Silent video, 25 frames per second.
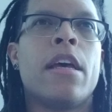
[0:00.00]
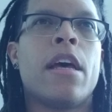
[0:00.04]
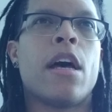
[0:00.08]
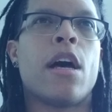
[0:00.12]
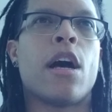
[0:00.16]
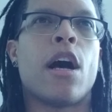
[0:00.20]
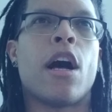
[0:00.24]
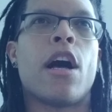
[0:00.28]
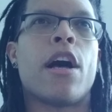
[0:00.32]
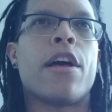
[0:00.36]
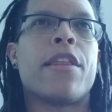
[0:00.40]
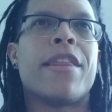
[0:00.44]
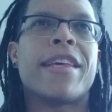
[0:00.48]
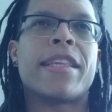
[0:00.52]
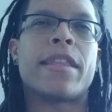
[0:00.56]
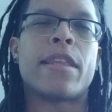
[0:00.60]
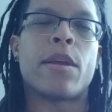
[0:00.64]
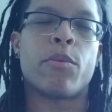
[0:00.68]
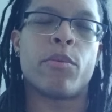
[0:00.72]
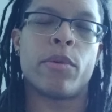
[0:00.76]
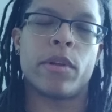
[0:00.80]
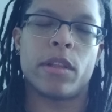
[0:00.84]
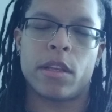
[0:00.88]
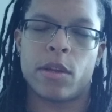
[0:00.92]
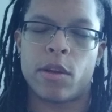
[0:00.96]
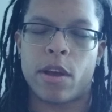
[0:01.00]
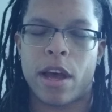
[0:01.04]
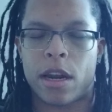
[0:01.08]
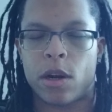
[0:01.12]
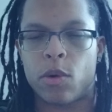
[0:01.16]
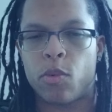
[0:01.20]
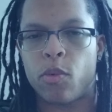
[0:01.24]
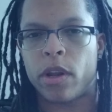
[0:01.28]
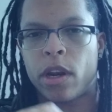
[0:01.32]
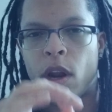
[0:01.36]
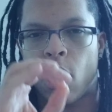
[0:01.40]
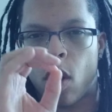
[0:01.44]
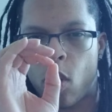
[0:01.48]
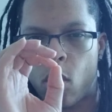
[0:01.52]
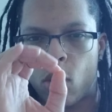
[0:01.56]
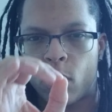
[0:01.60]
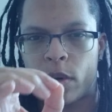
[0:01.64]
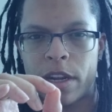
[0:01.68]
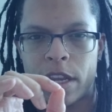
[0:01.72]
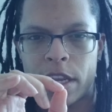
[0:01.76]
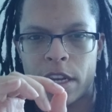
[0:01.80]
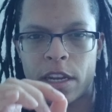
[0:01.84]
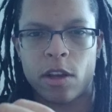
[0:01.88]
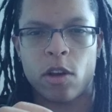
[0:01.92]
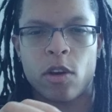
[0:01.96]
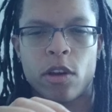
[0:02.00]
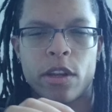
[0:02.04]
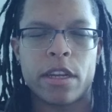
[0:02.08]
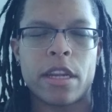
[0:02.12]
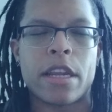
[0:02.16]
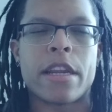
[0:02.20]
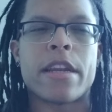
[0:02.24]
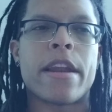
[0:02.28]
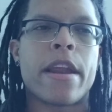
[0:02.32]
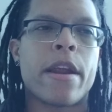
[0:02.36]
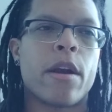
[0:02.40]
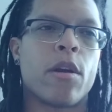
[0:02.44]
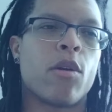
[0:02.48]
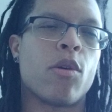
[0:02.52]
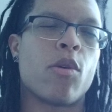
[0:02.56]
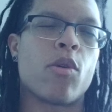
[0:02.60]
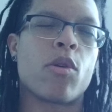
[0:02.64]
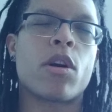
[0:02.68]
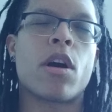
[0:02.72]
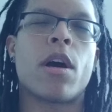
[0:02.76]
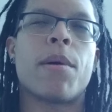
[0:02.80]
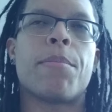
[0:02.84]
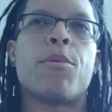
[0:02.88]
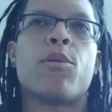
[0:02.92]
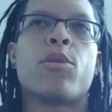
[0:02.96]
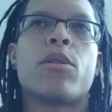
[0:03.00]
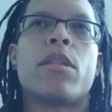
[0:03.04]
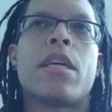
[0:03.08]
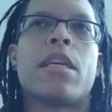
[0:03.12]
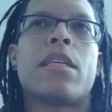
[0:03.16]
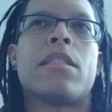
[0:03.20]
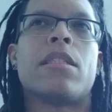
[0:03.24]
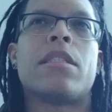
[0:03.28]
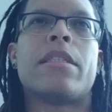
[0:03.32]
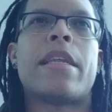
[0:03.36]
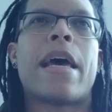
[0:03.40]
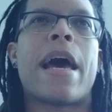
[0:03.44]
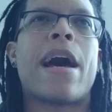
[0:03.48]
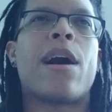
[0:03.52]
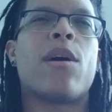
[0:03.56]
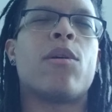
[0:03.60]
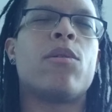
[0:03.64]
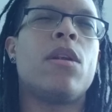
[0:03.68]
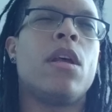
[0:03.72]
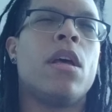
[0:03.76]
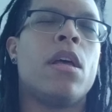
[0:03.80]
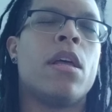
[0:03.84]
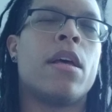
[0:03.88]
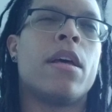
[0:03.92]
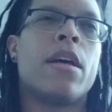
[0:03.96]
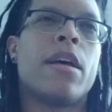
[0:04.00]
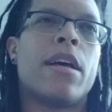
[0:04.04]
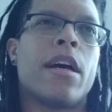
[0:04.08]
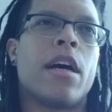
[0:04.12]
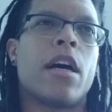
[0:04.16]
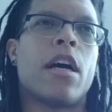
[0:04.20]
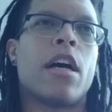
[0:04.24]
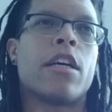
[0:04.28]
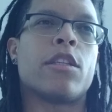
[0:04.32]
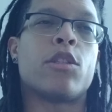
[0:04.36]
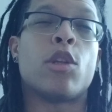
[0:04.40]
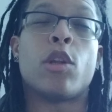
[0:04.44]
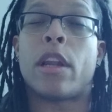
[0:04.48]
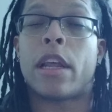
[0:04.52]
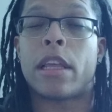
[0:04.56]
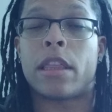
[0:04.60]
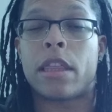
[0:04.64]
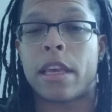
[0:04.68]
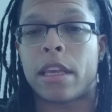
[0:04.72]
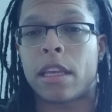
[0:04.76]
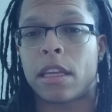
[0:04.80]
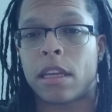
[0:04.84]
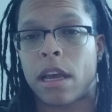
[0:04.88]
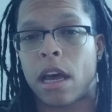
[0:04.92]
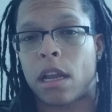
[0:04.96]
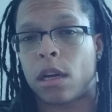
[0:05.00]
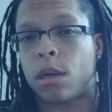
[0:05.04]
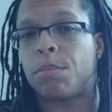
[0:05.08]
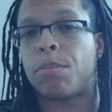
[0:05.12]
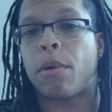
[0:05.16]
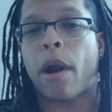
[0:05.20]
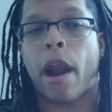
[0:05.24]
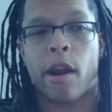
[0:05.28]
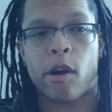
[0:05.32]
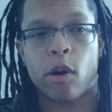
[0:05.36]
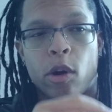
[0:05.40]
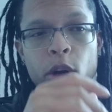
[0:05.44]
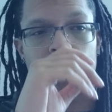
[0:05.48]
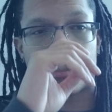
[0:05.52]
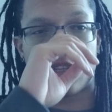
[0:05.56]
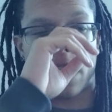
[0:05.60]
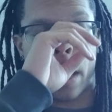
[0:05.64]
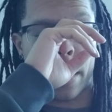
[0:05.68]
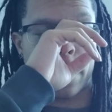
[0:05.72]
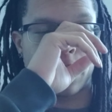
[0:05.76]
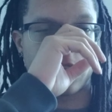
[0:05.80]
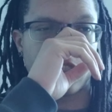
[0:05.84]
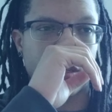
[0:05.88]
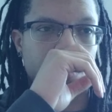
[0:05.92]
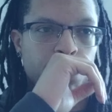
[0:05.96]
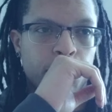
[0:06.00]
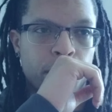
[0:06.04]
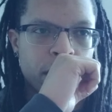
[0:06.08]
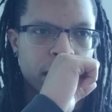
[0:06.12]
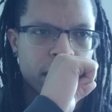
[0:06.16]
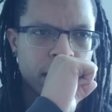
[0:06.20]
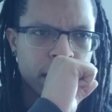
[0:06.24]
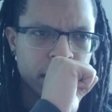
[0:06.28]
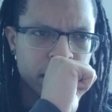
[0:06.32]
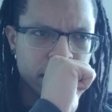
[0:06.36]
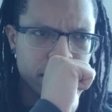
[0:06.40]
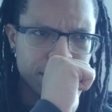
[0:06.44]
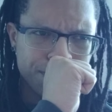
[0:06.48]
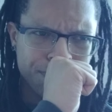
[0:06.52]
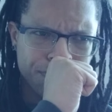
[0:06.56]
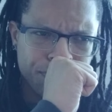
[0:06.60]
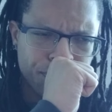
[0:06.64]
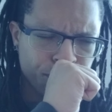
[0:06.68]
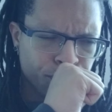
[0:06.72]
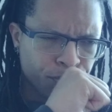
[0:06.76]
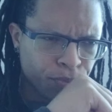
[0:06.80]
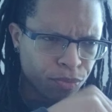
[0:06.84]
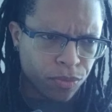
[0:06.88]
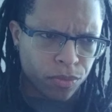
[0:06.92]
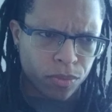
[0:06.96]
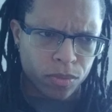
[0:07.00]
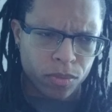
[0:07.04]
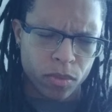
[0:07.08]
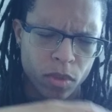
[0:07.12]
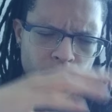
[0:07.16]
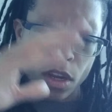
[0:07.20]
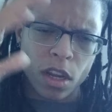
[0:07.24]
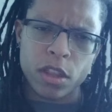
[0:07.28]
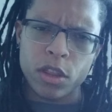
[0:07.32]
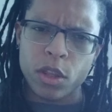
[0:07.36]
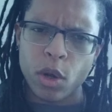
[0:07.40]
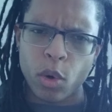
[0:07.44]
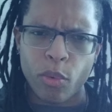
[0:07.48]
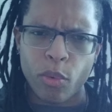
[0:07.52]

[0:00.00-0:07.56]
that they really kind of want to hone in on and narrow a couple things down so that they can kind of prioritize them, because the